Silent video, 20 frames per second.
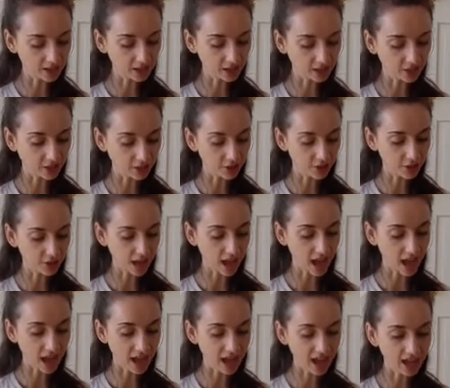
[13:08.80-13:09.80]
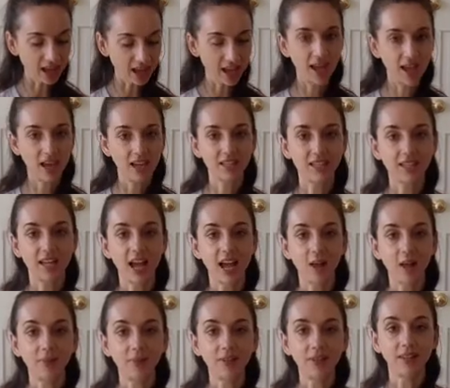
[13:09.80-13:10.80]
on your thigh to
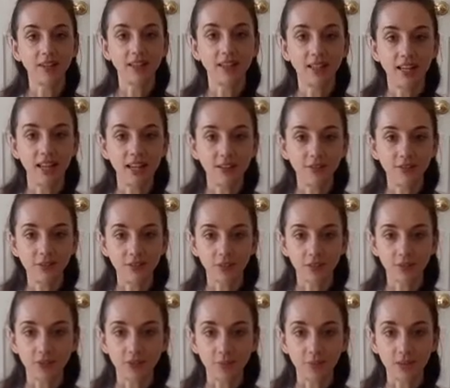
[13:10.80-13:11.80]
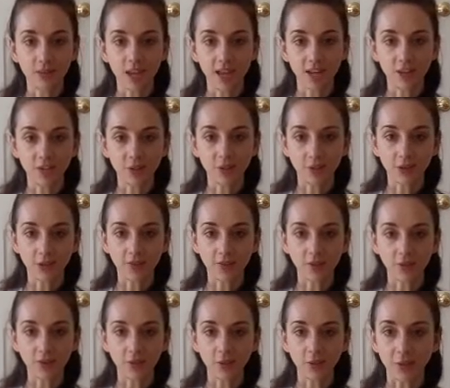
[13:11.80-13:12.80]
help lift your rib cage away
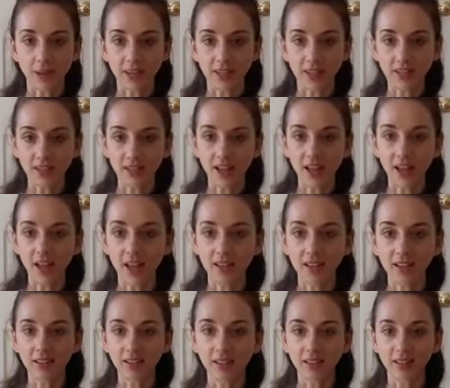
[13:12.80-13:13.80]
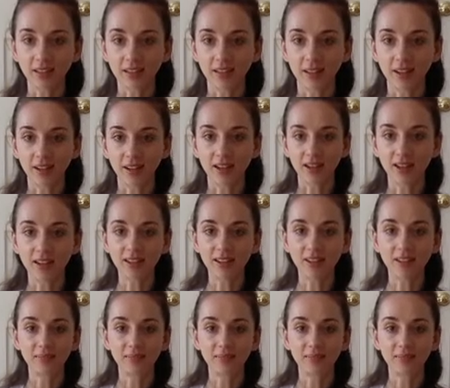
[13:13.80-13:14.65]
from your waistline. Good.